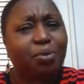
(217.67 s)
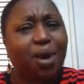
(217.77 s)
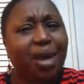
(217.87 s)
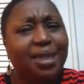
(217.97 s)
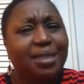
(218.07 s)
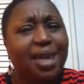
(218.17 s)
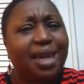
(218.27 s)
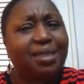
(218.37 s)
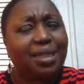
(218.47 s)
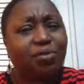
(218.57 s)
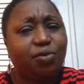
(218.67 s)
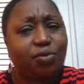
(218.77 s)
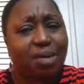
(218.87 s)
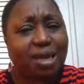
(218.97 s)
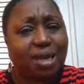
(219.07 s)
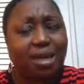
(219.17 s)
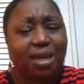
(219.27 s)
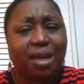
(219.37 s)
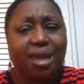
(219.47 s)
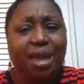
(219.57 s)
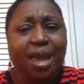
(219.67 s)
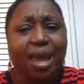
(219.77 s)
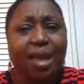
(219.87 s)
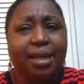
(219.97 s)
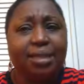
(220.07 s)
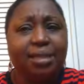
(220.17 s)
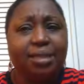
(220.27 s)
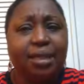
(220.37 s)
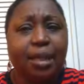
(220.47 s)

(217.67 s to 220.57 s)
Why is he asking for me? And